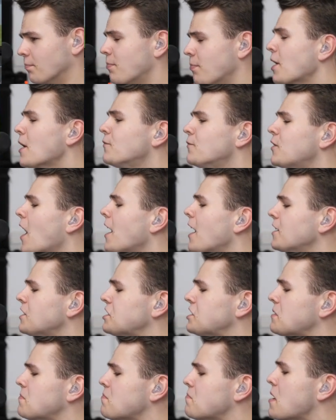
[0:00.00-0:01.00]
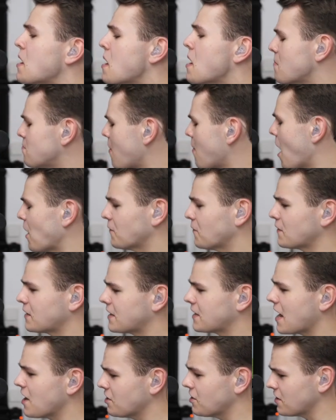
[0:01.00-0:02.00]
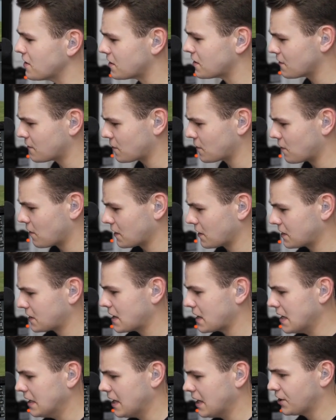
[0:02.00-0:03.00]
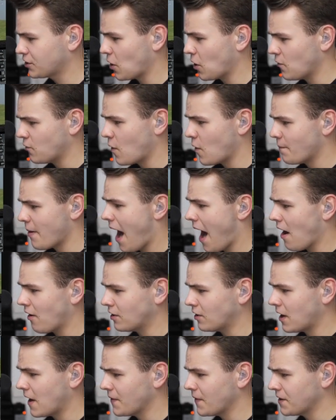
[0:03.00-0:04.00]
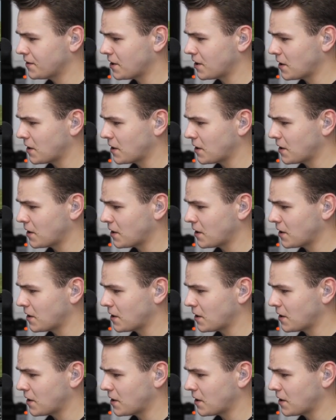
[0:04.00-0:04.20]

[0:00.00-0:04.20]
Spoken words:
But I've done some modifications, of course. Let's go full power on this